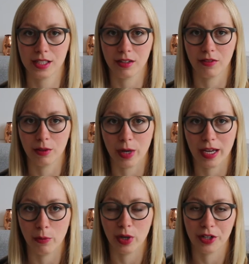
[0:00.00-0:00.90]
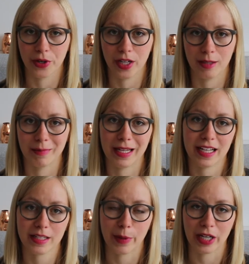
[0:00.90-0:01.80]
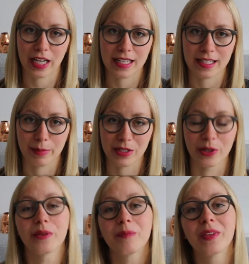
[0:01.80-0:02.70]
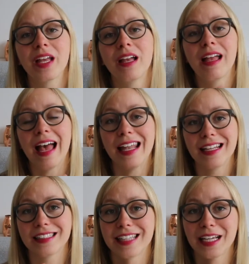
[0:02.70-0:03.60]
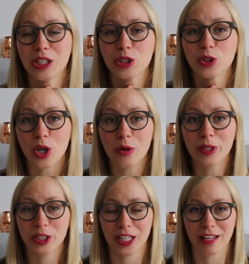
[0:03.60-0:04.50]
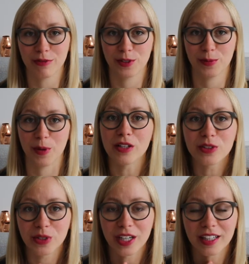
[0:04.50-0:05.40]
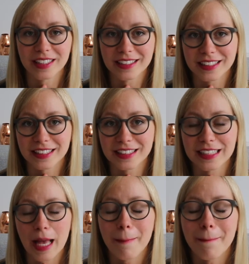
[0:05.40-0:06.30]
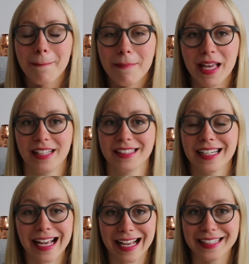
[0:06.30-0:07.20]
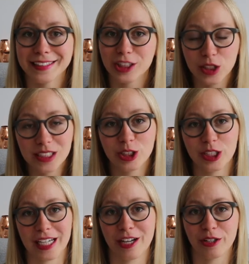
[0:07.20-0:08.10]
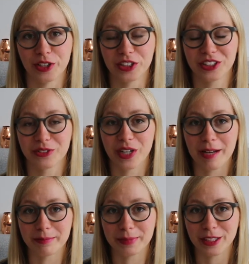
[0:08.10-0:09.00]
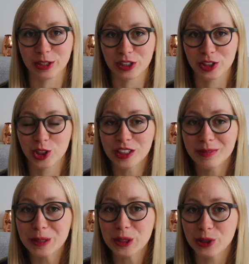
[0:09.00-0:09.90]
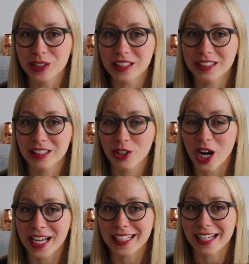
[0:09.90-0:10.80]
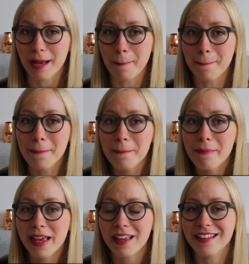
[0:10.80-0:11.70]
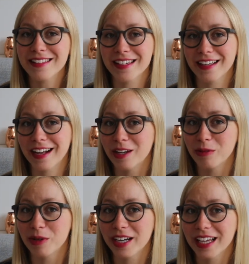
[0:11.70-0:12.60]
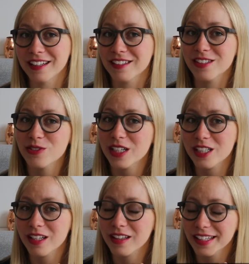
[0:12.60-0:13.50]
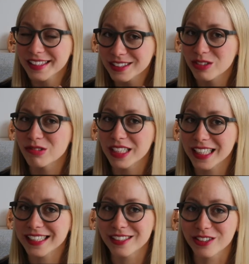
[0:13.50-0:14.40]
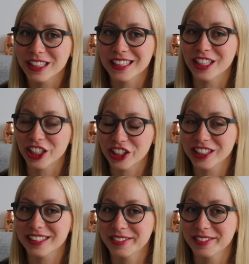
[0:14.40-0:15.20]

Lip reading: the giveaway winner in my next podcast episode. Alex, thank you so much again for sponsoring this. This is amazing. And guys, you need to check out her Instagram because she's been doing quite amazing color work and illustration things. Really, seriously good.